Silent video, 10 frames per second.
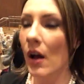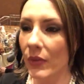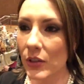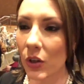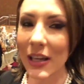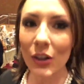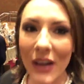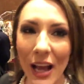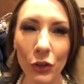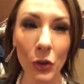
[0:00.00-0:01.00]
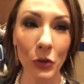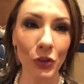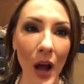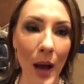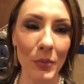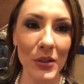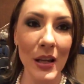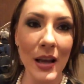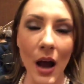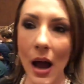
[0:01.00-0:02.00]
These are international shops.
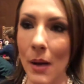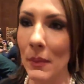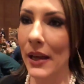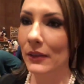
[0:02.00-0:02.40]
Um,